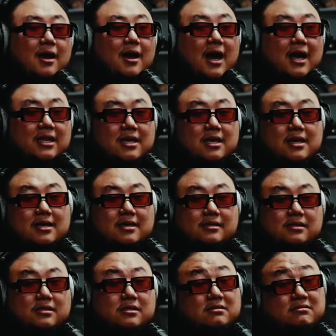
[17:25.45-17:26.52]
I think
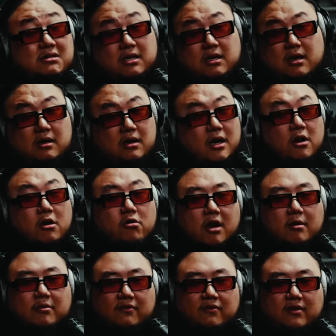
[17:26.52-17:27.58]
is an
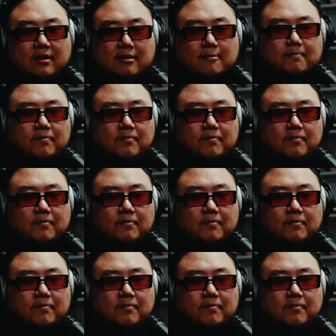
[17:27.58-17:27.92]
incredible feat.